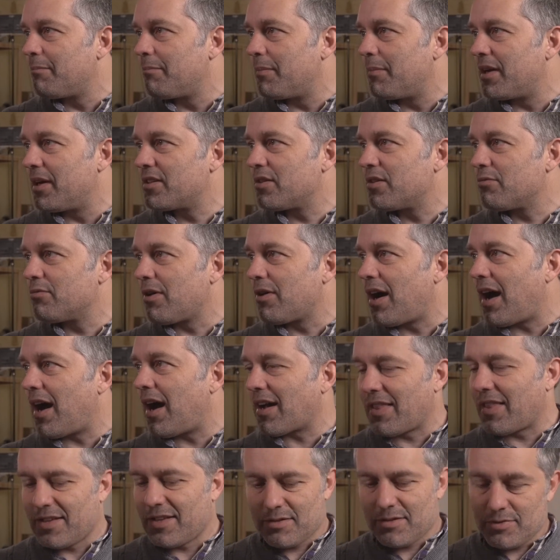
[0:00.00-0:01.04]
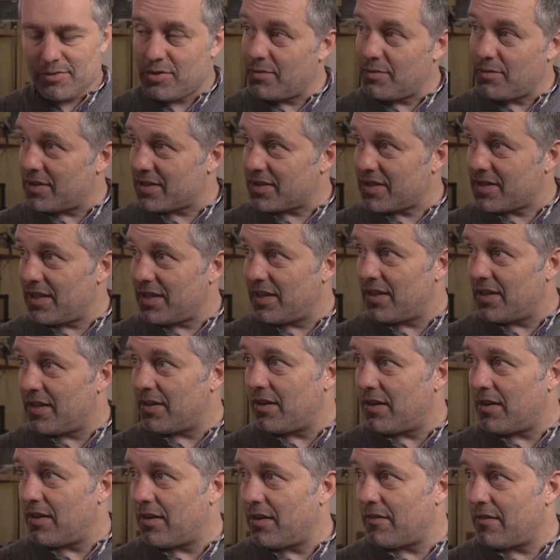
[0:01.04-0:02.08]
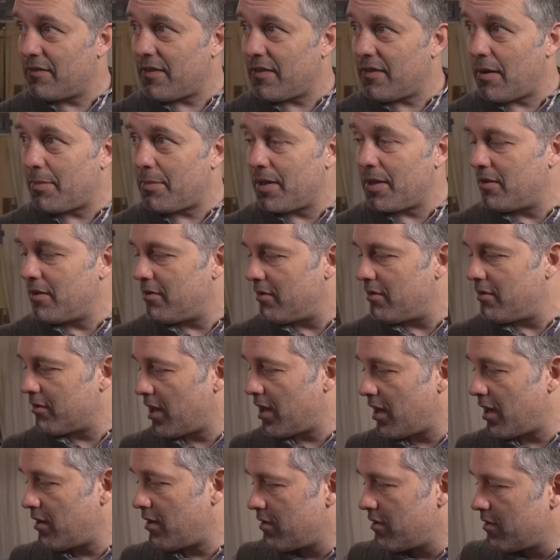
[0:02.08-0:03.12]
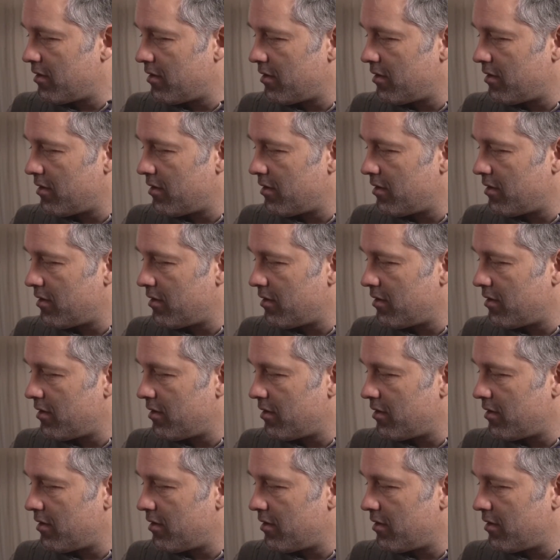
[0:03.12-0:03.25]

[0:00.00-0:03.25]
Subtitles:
Mingda Rock. That's what you want to see, Fabio. Okay.